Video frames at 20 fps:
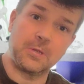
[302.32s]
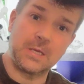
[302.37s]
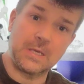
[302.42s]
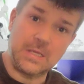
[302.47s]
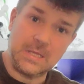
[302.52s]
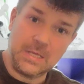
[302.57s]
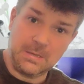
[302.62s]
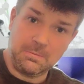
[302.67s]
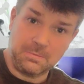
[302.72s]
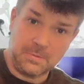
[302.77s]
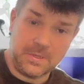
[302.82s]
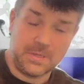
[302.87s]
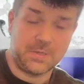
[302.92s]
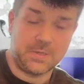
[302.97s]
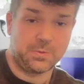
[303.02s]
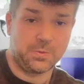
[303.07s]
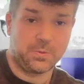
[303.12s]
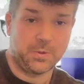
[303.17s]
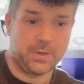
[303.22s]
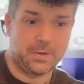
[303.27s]
keep this
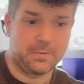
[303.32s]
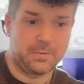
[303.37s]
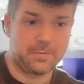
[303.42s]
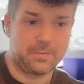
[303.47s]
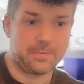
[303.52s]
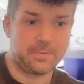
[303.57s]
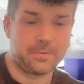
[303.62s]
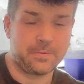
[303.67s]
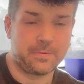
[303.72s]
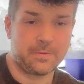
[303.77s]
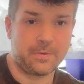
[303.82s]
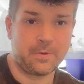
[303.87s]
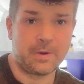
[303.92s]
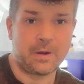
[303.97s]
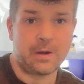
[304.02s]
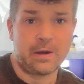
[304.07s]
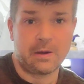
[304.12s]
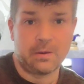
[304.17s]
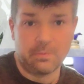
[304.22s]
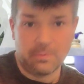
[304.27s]
one.
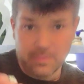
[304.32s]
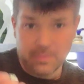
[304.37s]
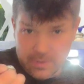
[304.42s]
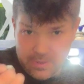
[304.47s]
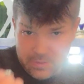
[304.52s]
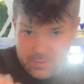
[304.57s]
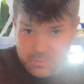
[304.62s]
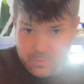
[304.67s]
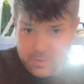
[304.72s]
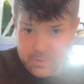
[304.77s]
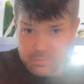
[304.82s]
This one,